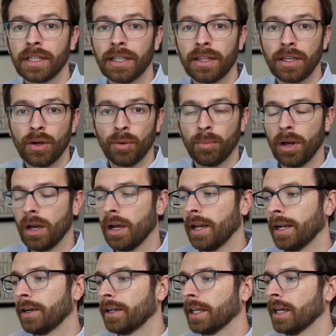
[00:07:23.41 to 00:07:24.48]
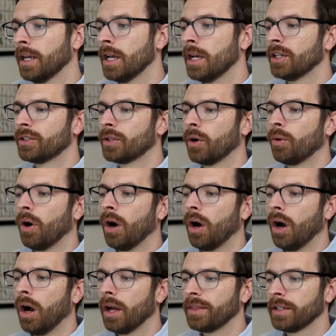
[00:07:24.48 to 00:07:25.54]
in the Omaha area. So
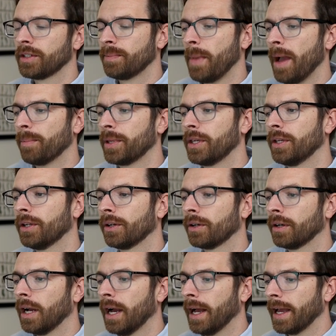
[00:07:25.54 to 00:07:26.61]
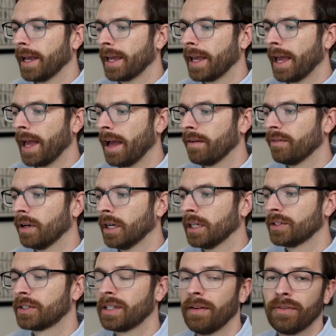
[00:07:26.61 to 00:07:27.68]
on this map here, I
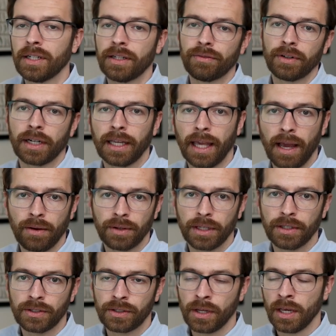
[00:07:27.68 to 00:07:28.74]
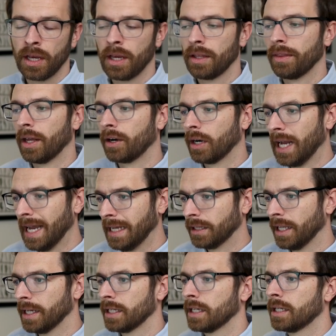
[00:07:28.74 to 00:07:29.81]
have 7 different counties that are
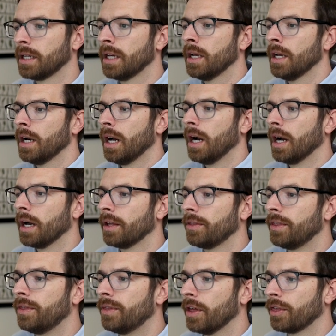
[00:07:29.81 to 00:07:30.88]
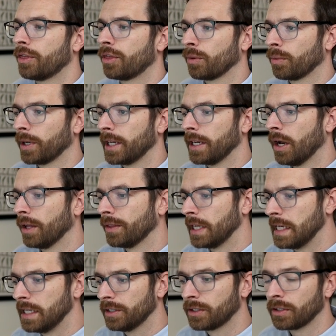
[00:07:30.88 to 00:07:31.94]
highlighted. The 3 on
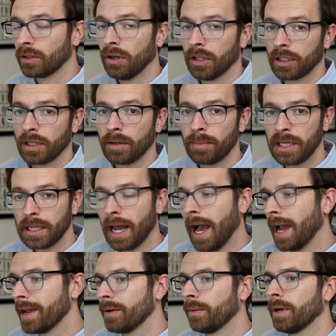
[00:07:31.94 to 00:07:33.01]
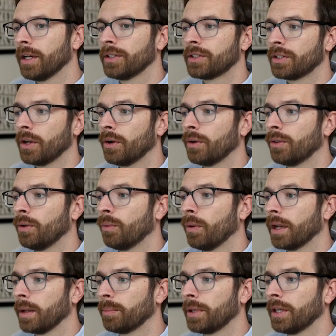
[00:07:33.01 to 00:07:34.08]
the east are all going to be in Iowa. So the
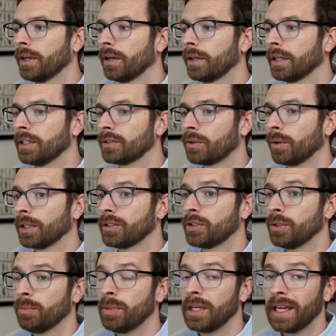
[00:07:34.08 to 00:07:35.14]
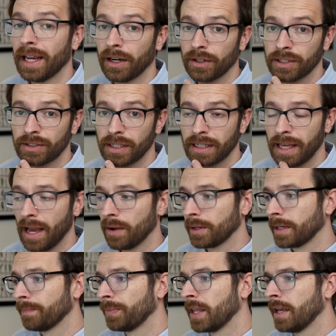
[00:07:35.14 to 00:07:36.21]
one up here is going to be Harrison
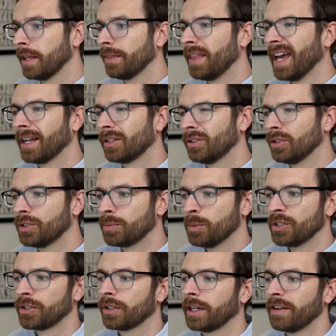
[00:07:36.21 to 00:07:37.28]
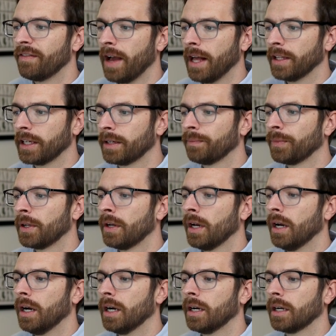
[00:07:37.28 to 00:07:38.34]
County. That includes Missouri Valley.
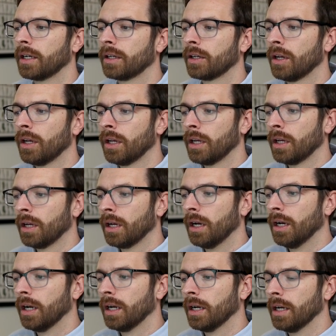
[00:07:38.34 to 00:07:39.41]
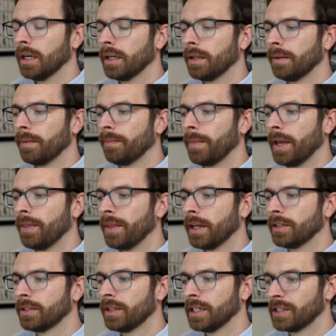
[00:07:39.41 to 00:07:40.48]
And
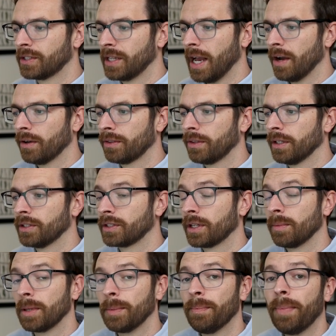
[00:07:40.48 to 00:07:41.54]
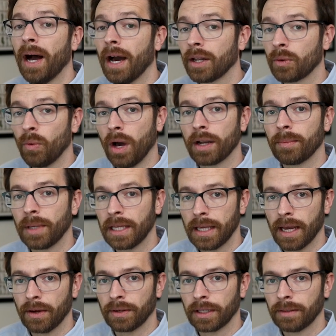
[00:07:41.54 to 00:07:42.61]
then to the south is going to be Pottawatomie
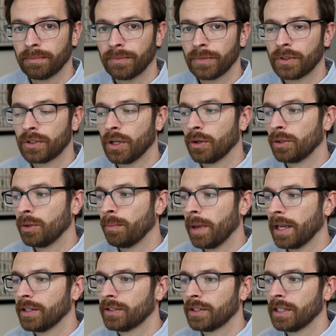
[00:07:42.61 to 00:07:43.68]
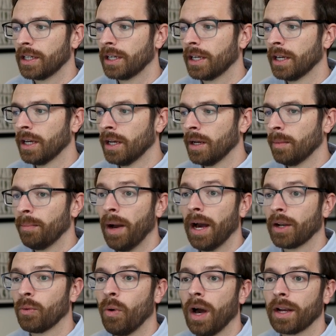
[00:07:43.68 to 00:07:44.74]
County. So you may see
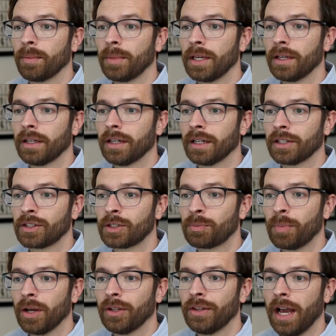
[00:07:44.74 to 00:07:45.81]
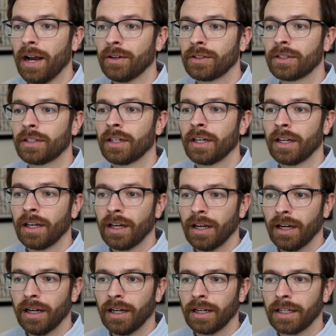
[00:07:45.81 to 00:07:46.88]
Pottawatomie spelled out
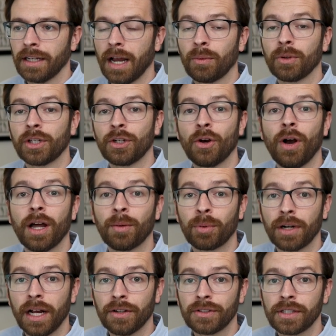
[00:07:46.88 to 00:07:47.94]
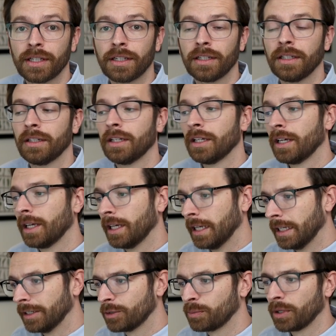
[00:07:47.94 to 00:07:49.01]
and not really know how to pronounce it.
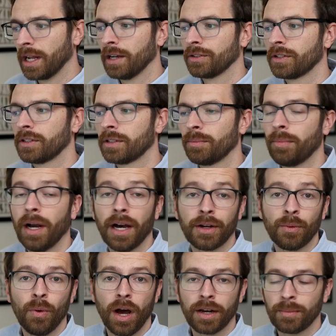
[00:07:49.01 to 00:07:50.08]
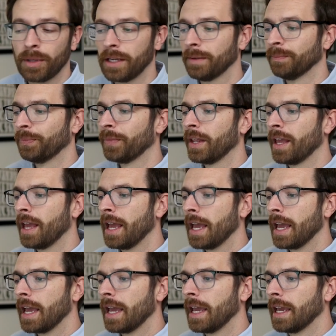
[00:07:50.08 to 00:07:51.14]
It is pronounced Pottawatomie,
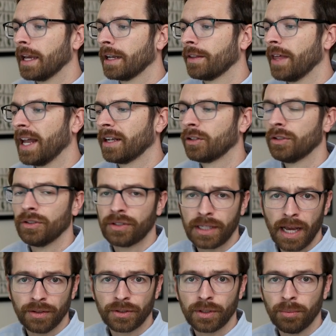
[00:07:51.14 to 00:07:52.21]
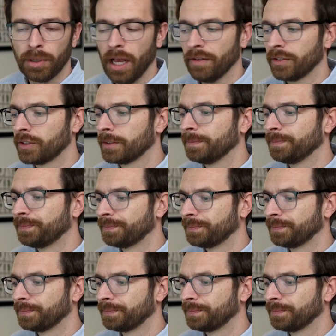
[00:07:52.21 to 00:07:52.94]
and that includes Council Bluffs.